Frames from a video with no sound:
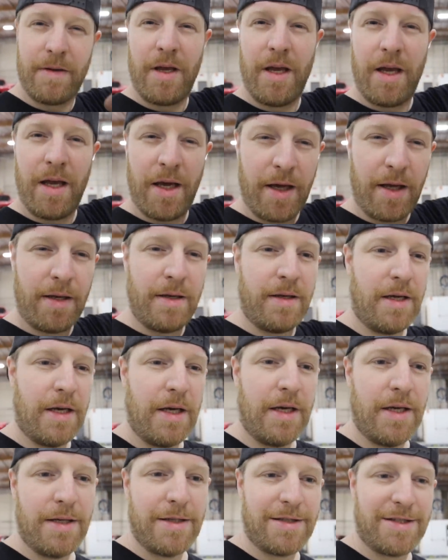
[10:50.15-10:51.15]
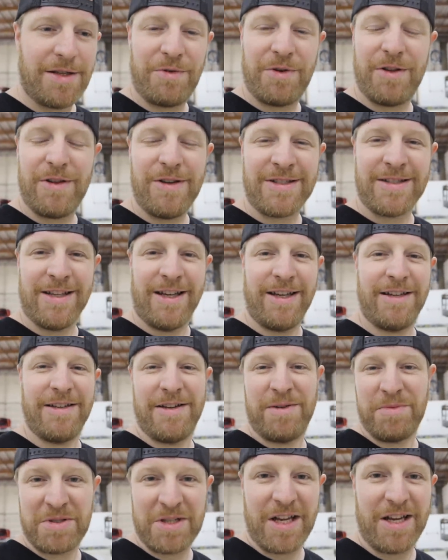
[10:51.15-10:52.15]
and see what it looks
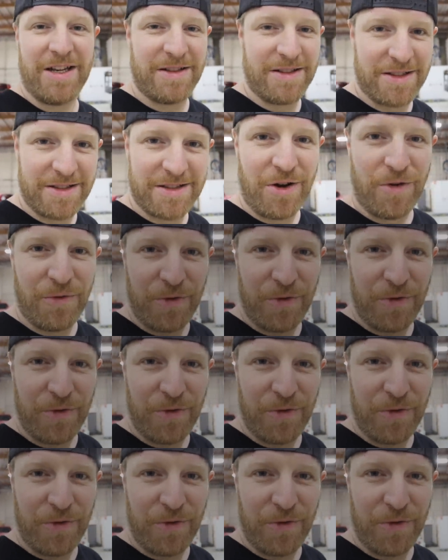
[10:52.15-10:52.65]
like. I'm excited, let's go